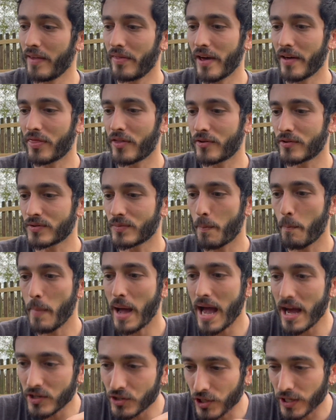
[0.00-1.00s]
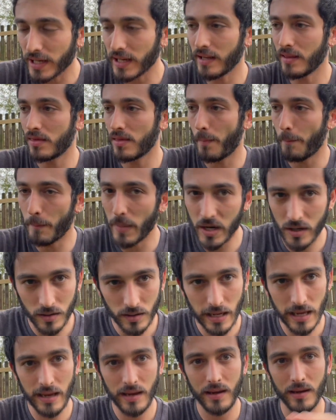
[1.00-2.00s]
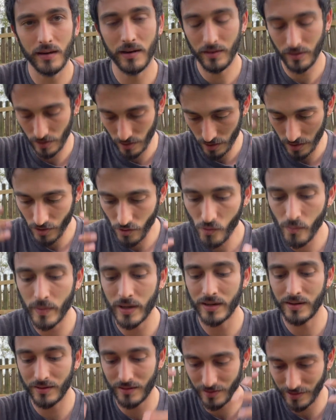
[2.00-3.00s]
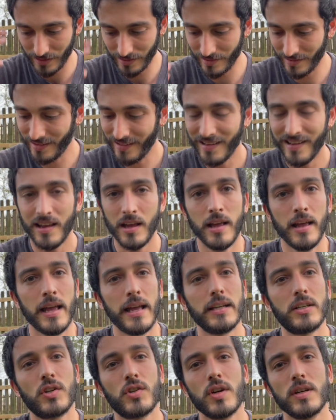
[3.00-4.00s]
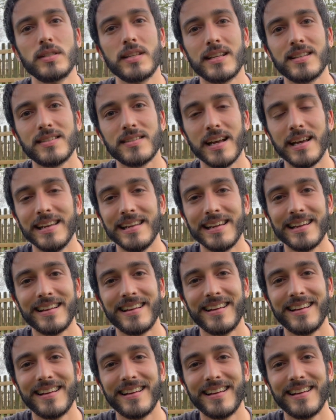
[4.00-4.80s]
that there's magic in the mundane and the human, and it's just exciting.